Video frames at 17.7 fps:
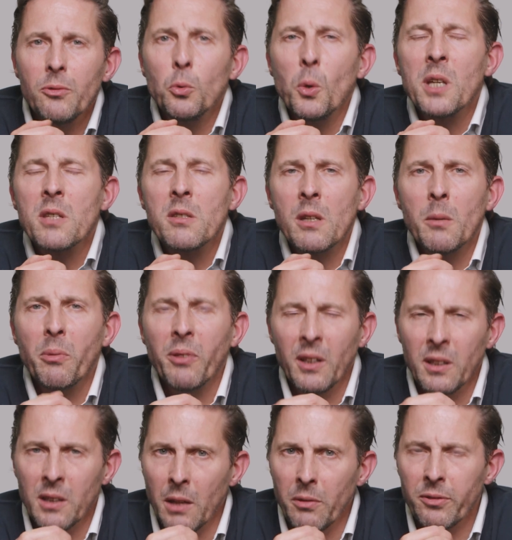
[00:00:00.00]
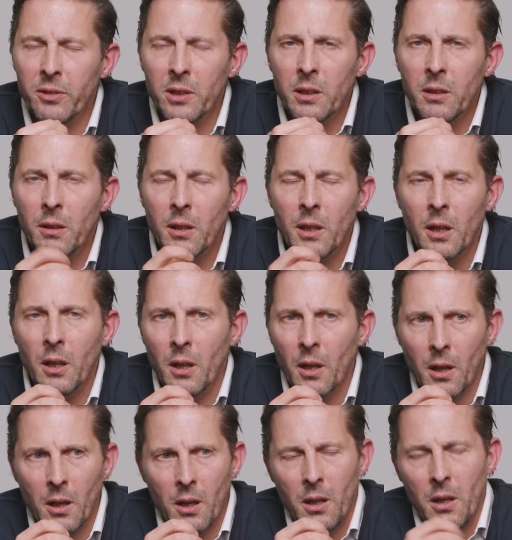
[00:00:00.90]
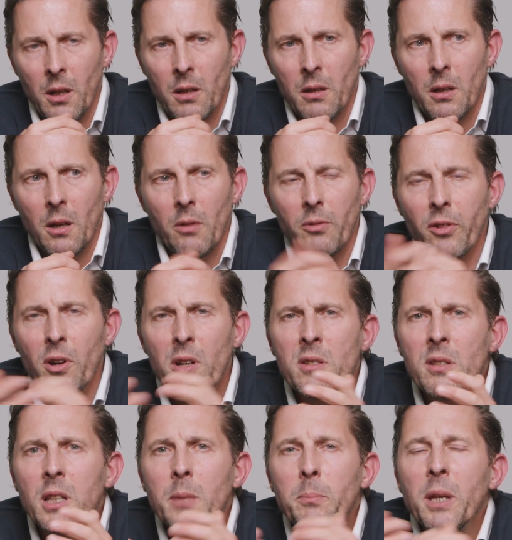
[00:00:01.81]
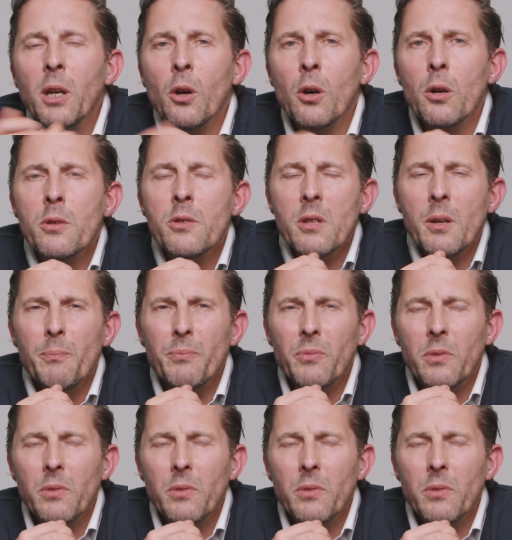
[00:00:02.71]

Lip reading: doing something different. Firstly, because,